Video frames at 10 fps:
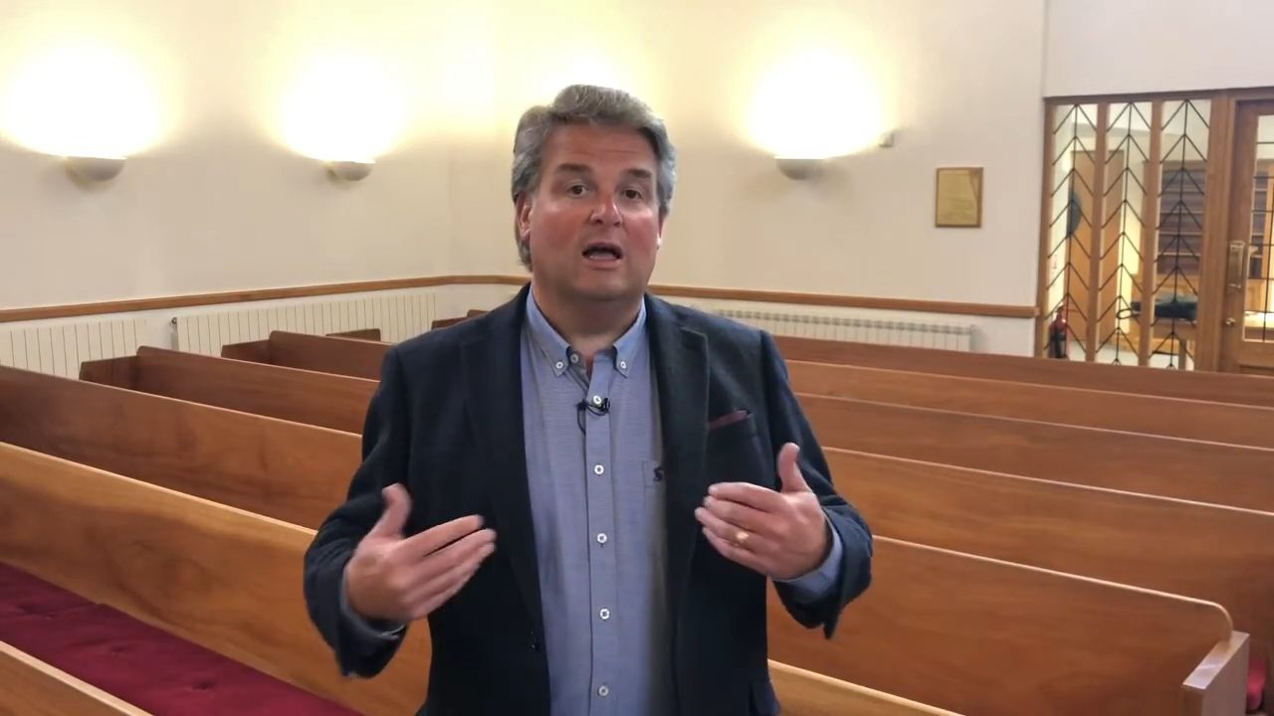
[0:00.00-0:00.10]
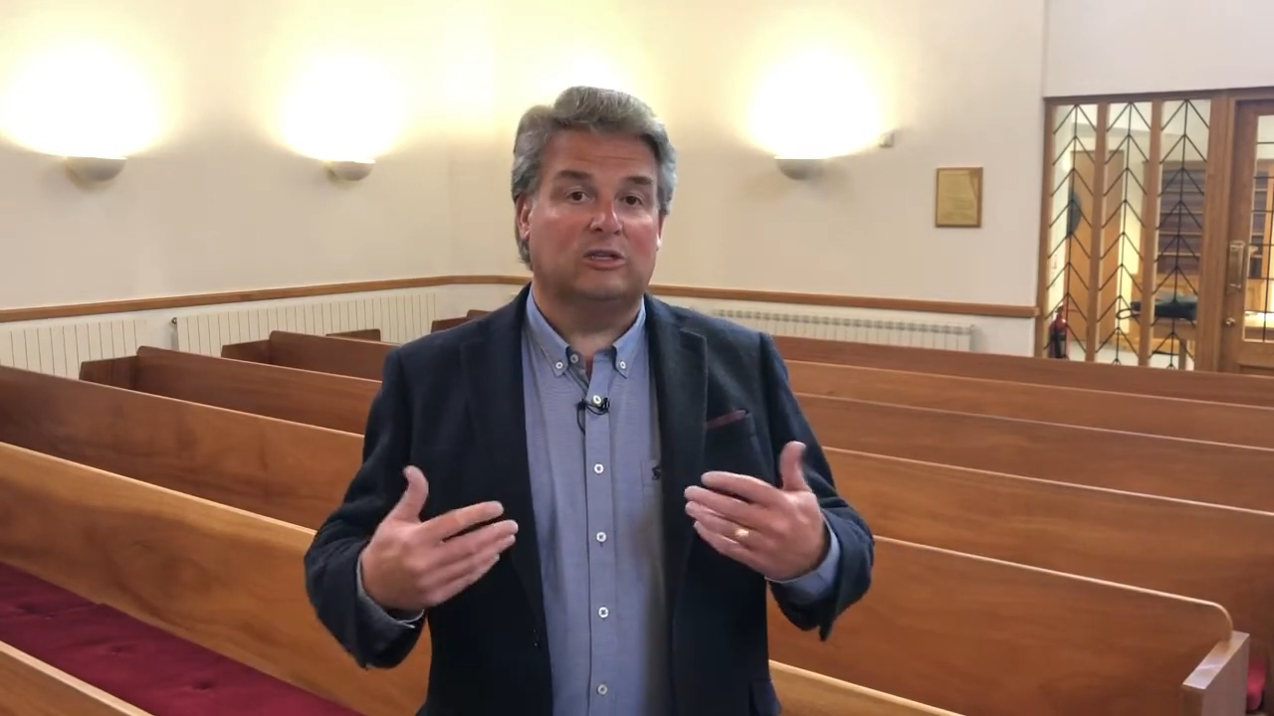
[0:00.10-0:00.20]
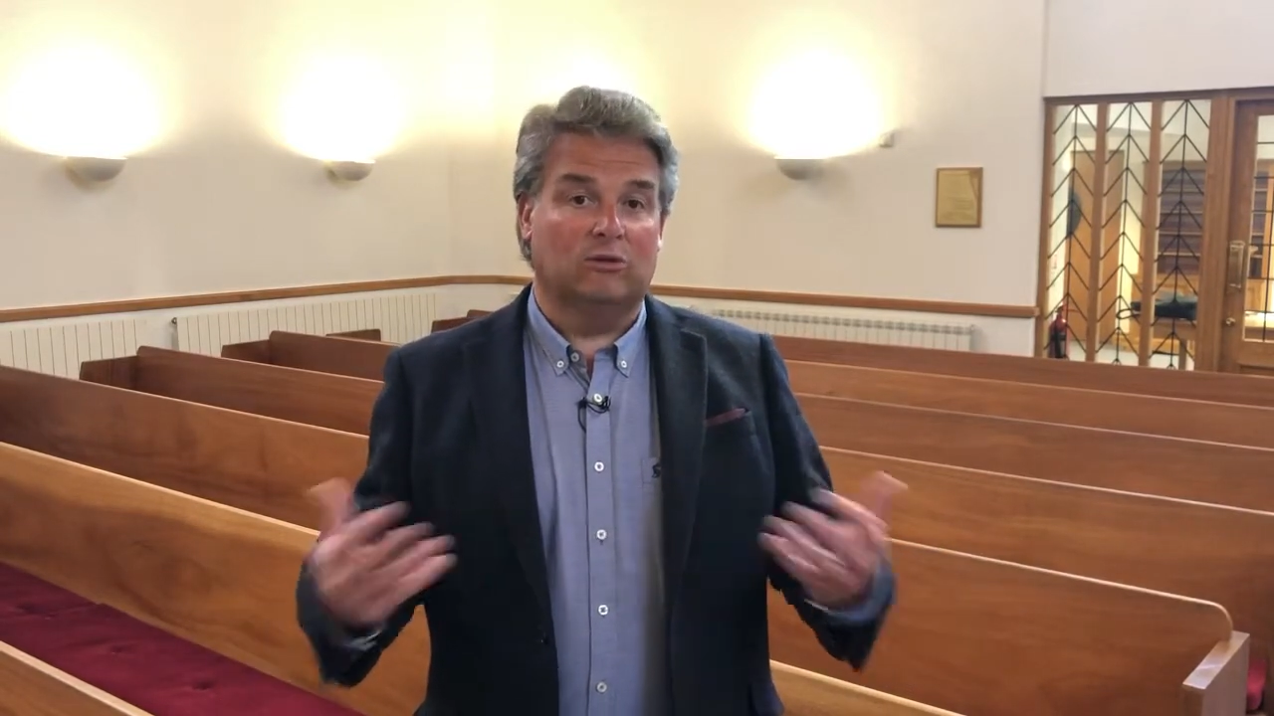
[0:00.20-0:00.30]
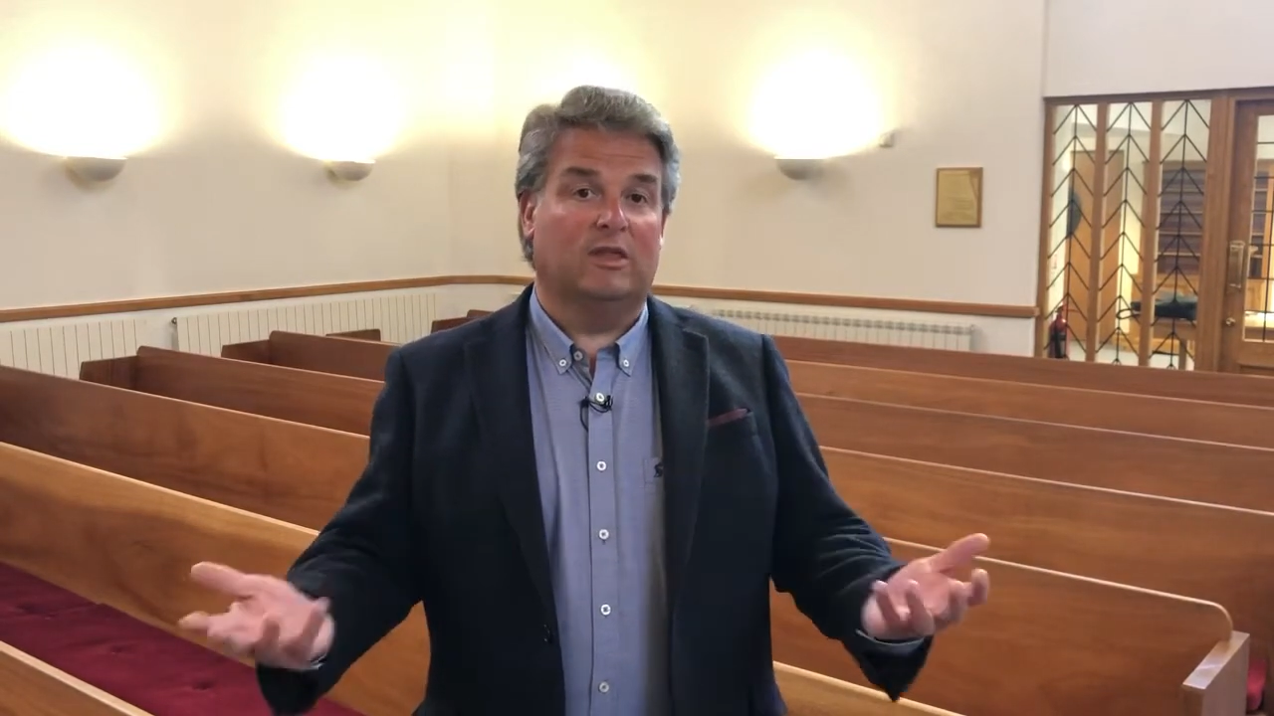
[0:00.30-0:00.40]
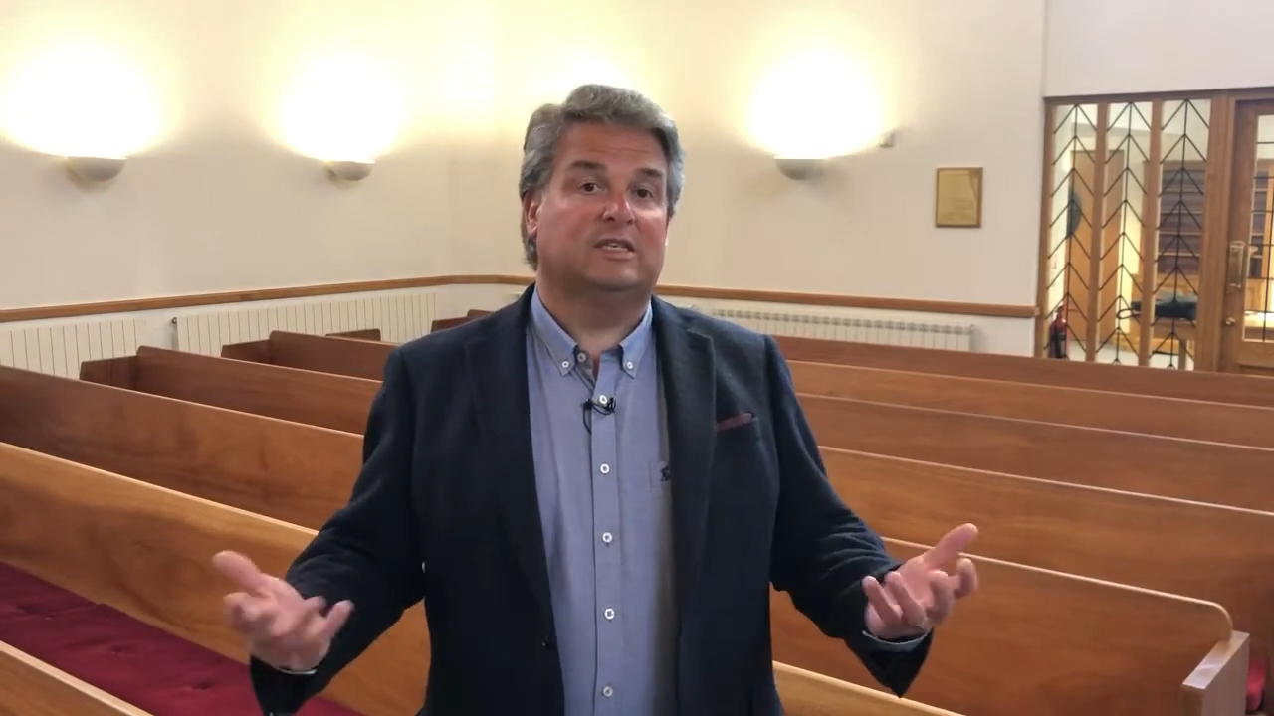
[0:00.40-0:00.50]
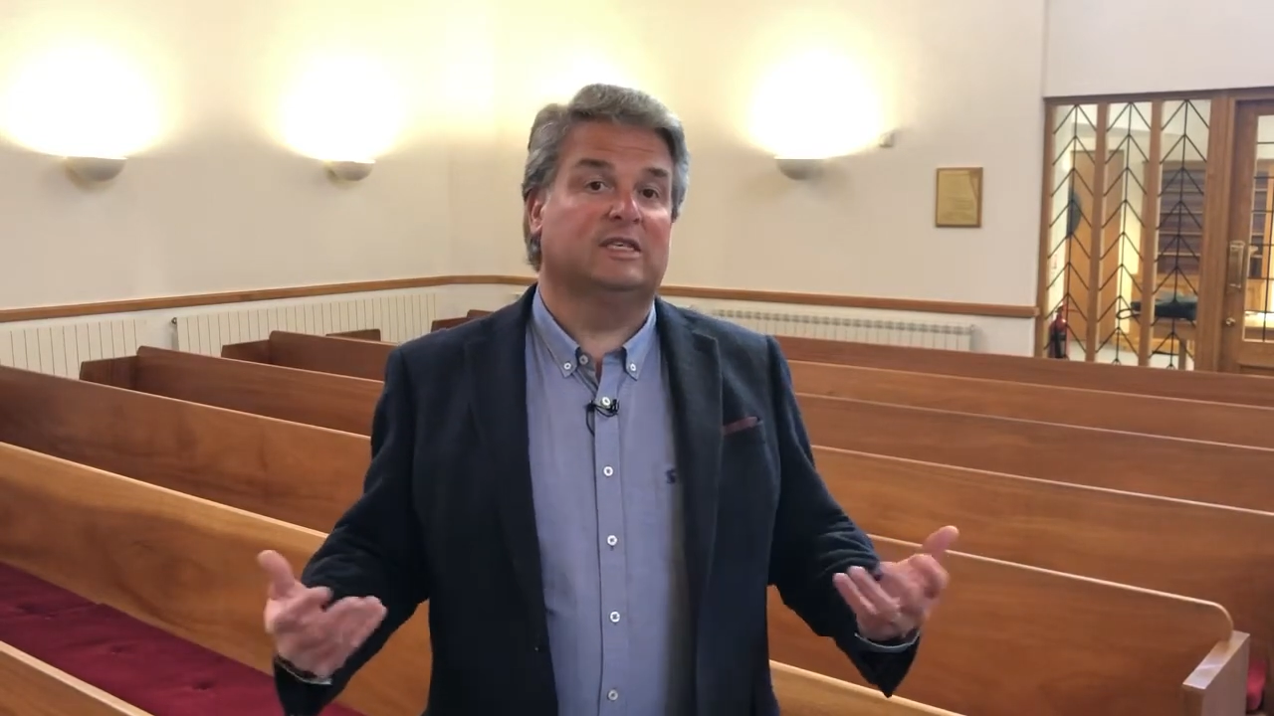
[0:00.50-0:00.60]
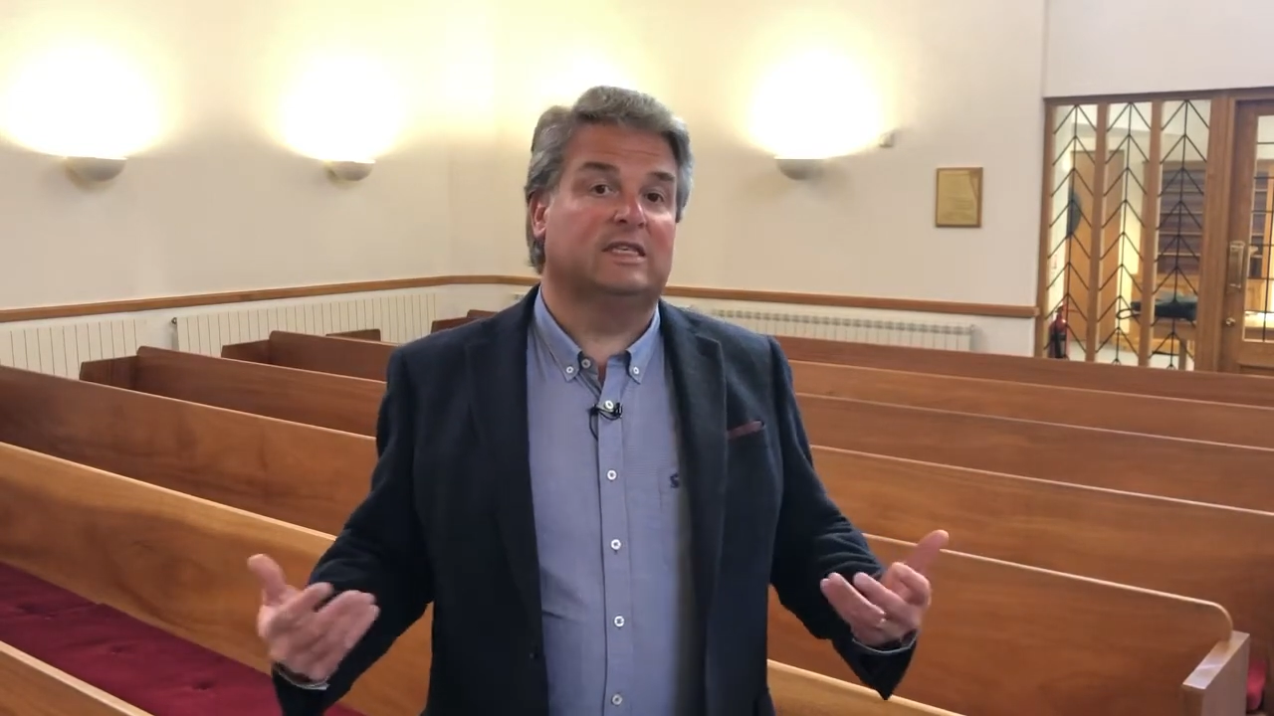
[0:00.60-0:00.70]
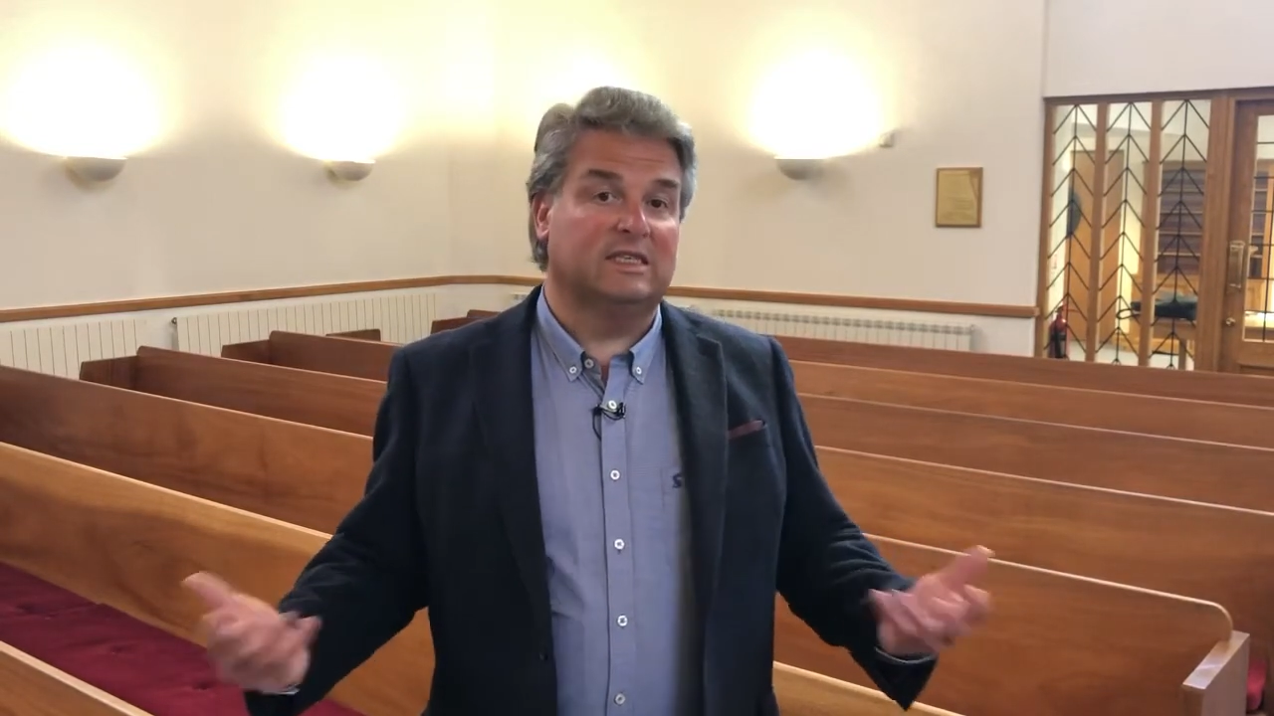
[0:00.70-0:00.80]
So this is